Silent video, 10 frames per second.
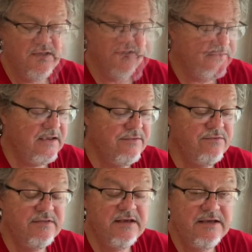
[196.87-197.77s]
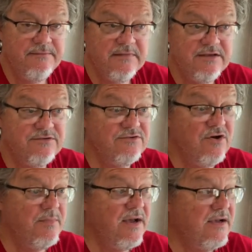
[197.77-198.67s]
Uh, the other thing is there's
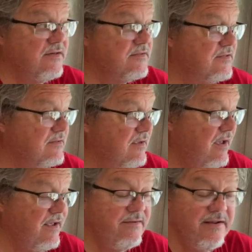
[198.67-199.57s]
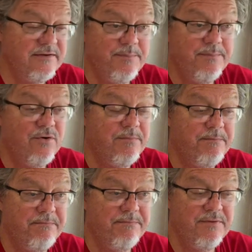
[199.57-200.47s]
no bugs. I don't have to pour
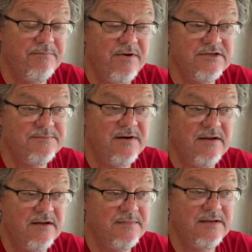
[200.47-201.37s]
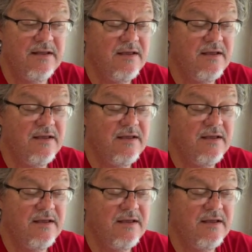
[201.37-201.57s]
put bug spray on me.